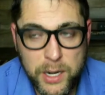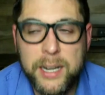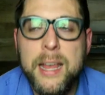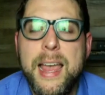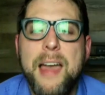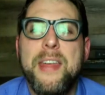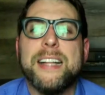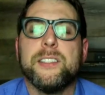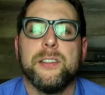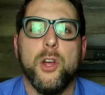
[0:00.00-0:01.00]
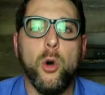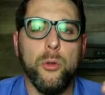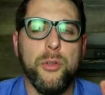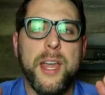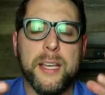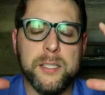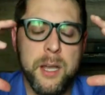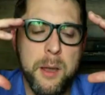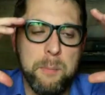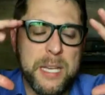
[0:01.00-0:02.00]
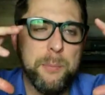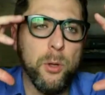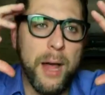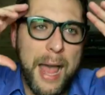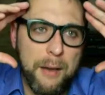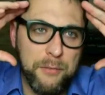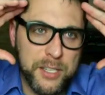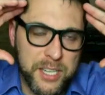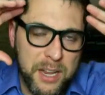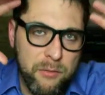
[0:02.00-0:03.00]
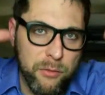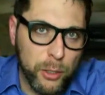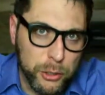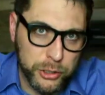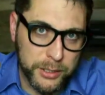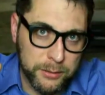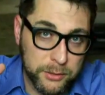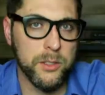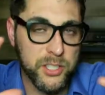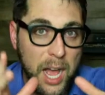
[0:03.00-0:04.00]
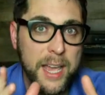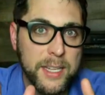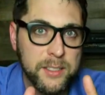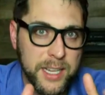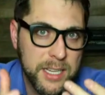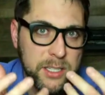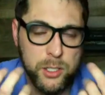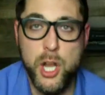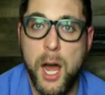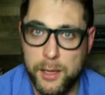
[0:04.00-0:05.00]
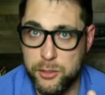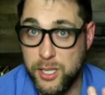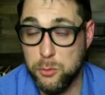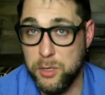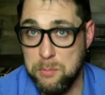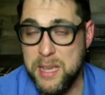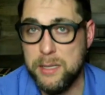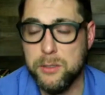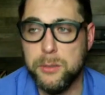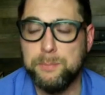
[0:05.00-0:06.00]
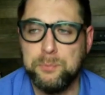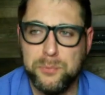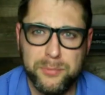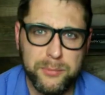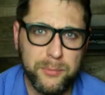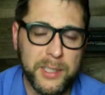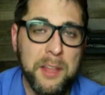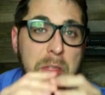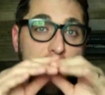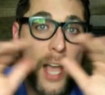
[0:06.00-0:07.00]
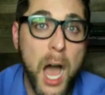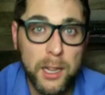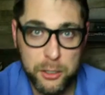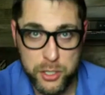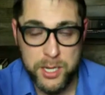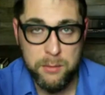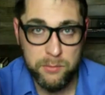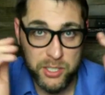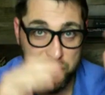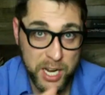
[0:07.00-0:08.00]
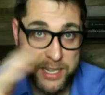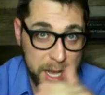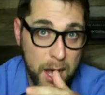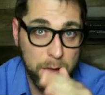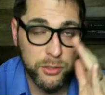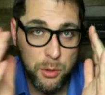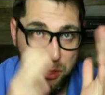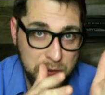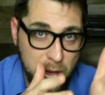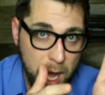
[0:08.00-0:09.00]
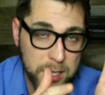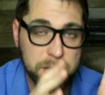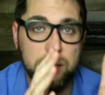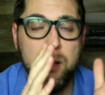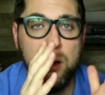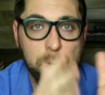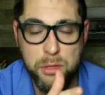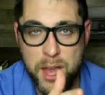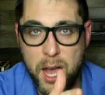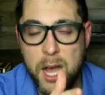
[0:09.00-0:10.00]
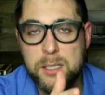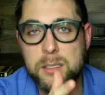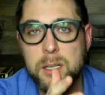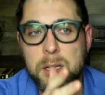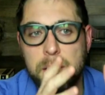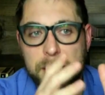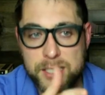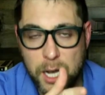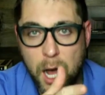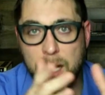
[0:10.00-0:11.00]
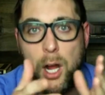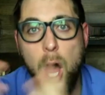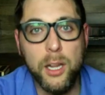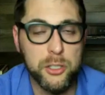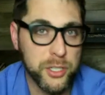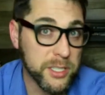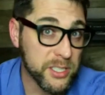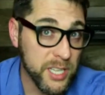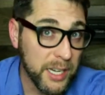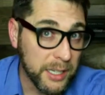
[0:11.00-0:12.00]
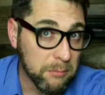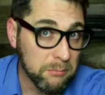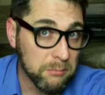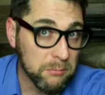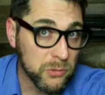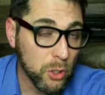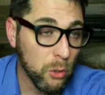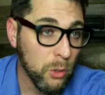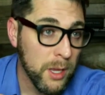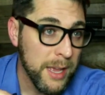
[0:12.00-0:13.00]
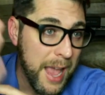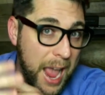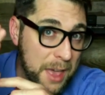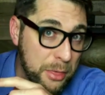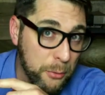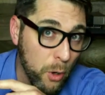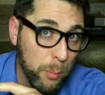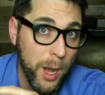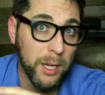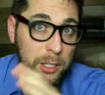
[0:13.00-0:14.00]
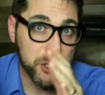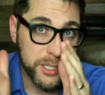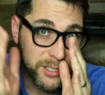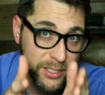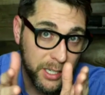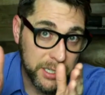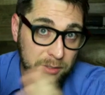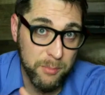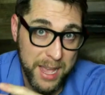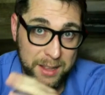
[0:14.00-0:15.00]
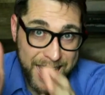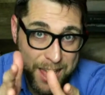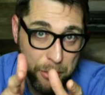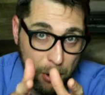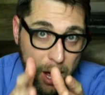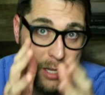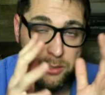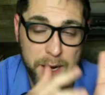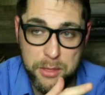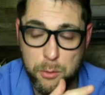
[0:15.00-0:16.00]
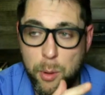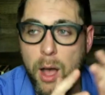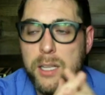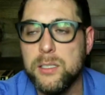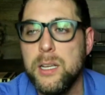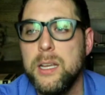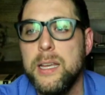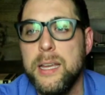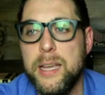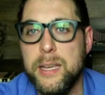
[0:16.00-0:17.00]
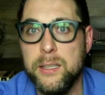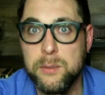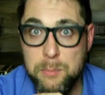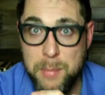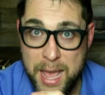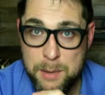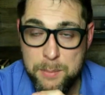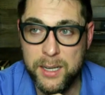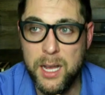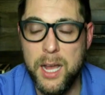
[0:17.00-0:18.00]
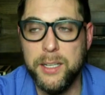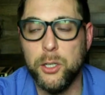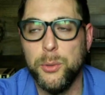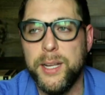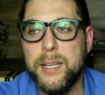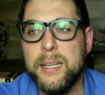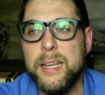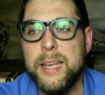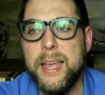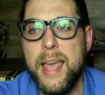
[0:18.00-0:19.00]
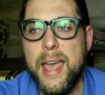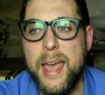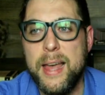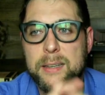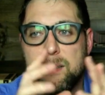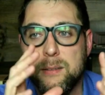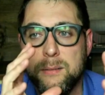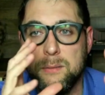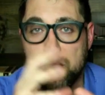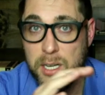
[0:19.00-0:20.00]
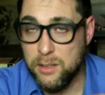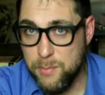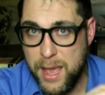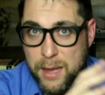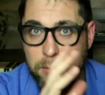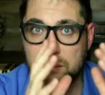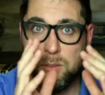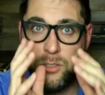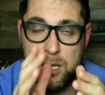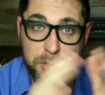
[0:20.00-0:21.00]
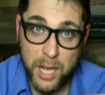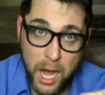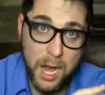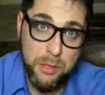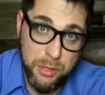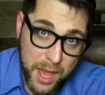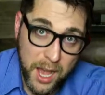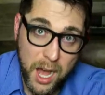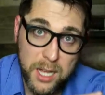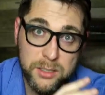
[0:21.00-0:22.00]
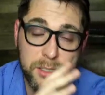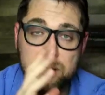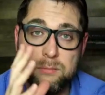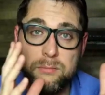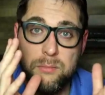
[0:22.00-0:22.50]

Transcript: right? And that's the whole thing is people have this inversion. Science is knowledge. That's what it means. And theology, the study of, so theos or theos, is Godology is study. So anthropology is study of man. Anthros or anthropos is man, mankind in Greek, and study of man. Study of God, theos,